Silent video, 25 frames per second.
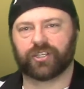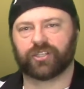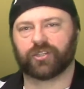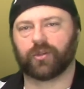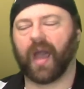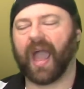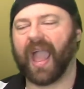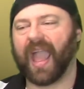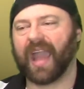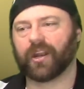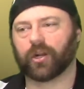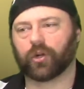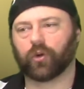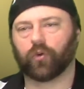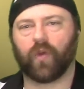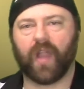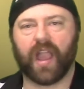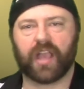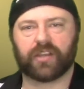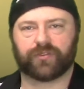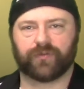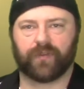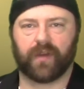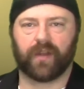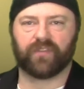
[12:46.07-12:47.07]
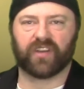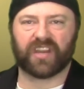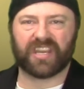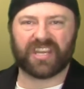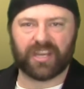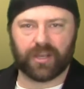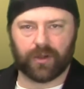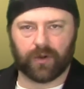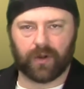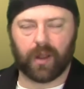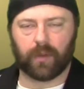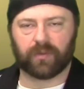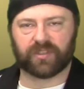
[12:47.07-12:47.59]
So I had a crash for every
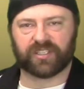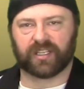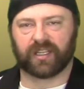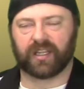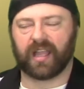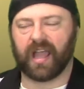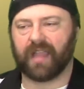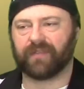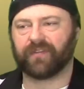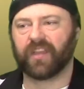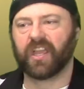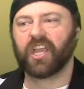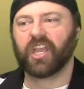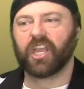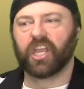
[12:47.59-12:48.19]
year I was alive.